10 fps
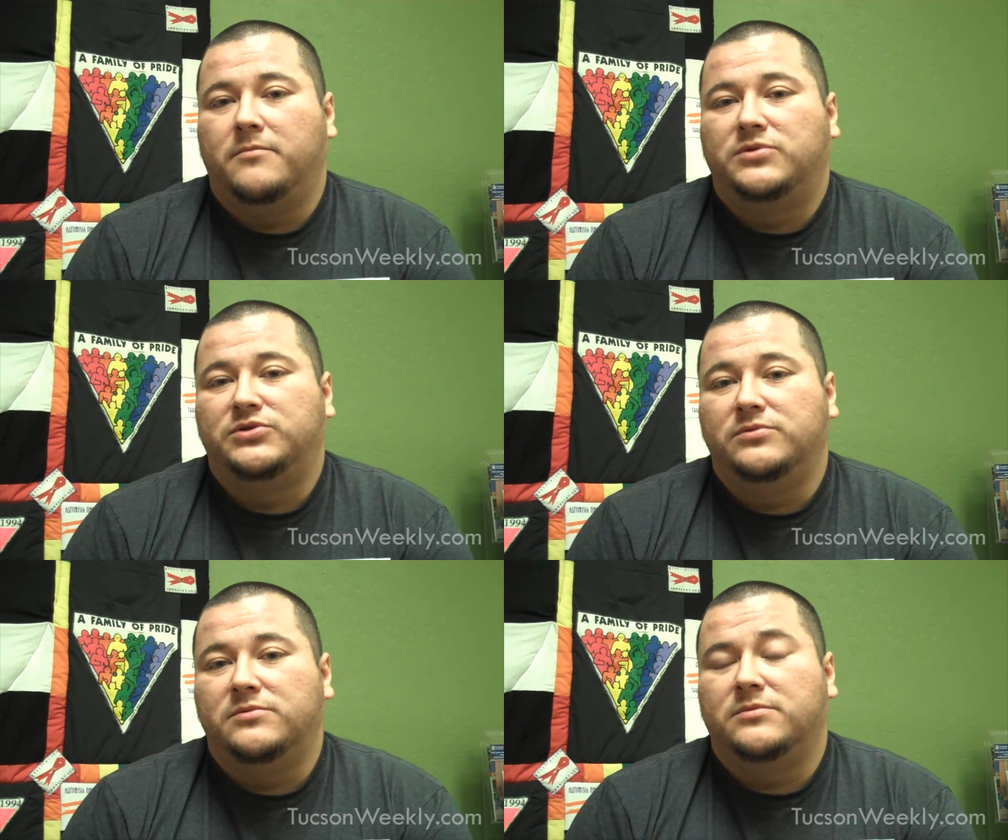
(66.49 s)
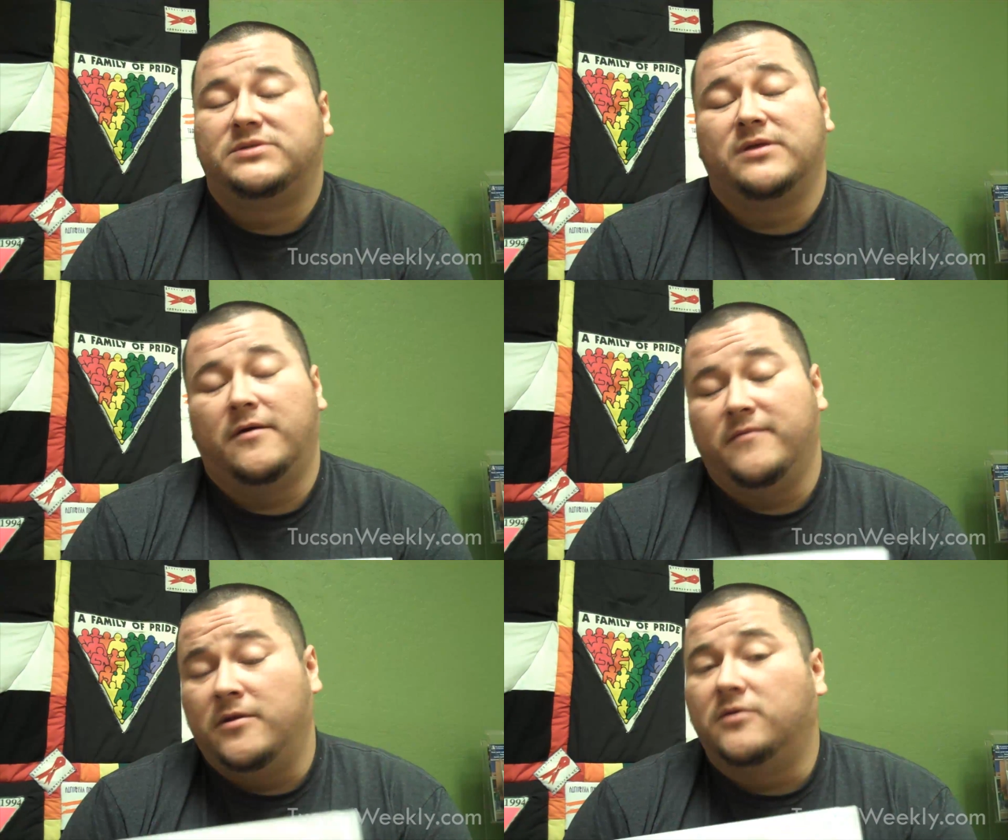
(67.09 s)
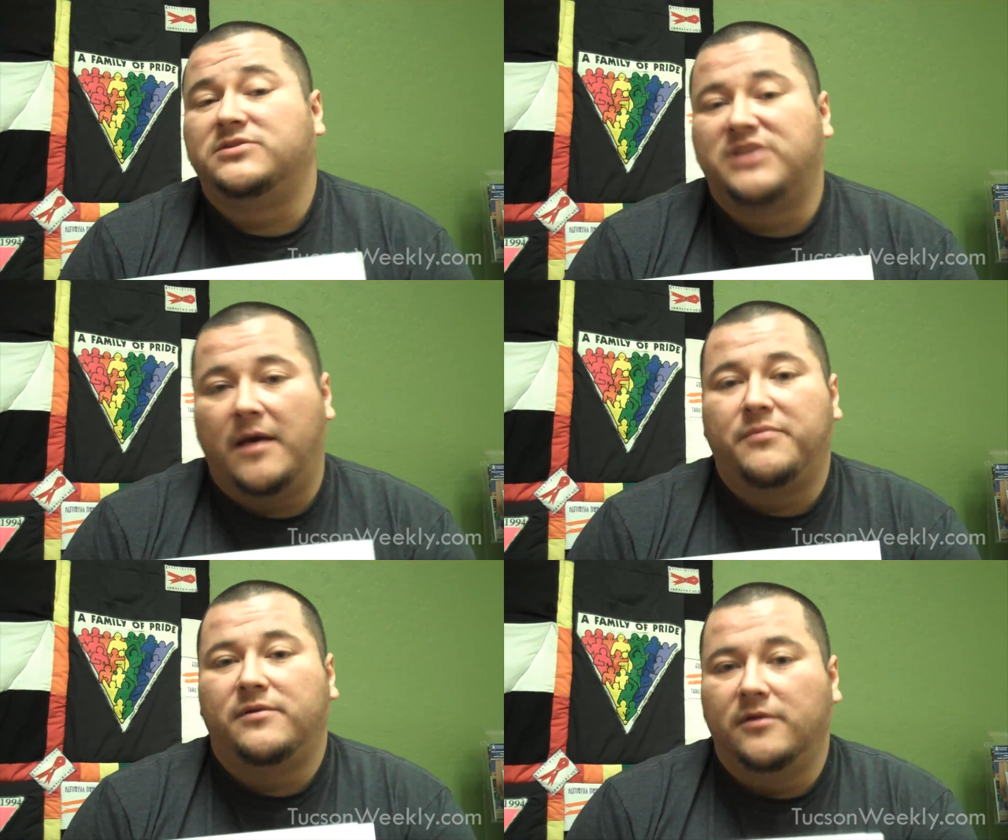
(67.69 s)
to
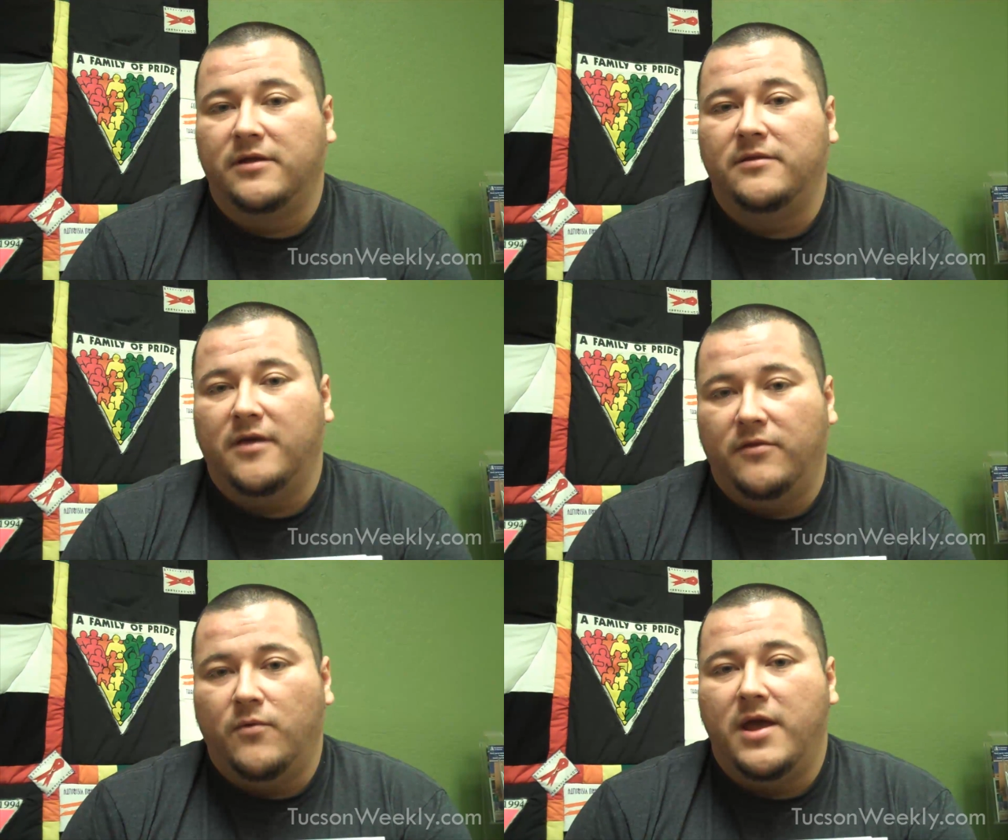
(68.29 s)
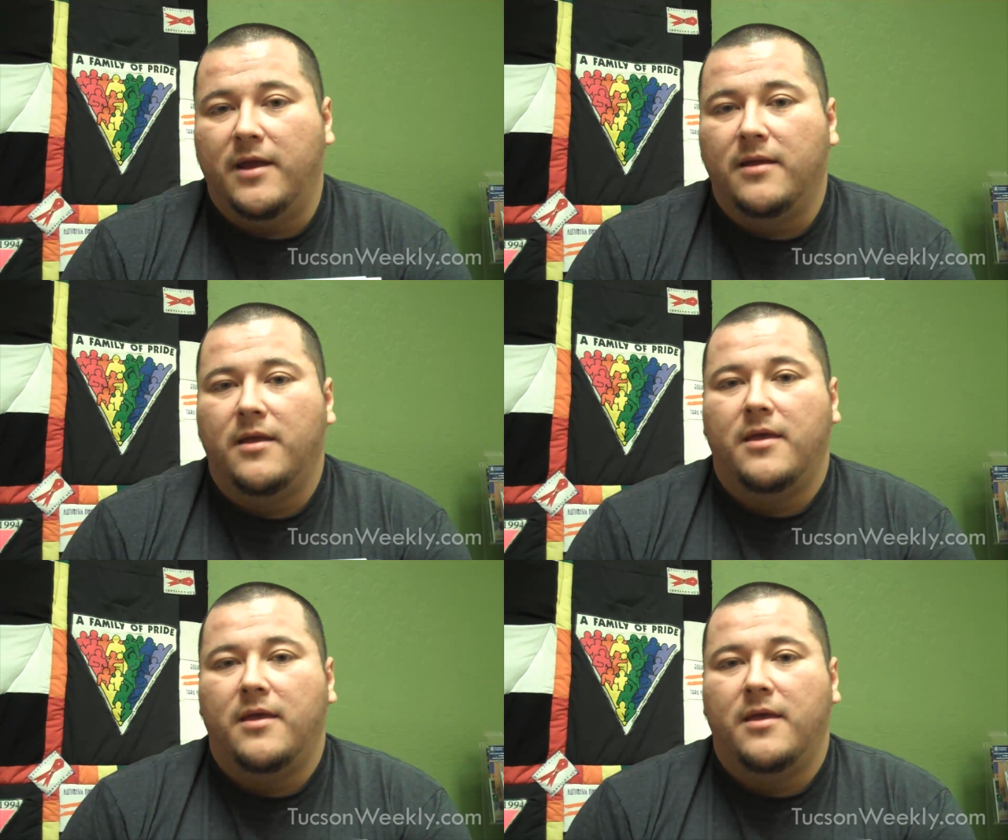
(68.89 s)
stop looking the other way.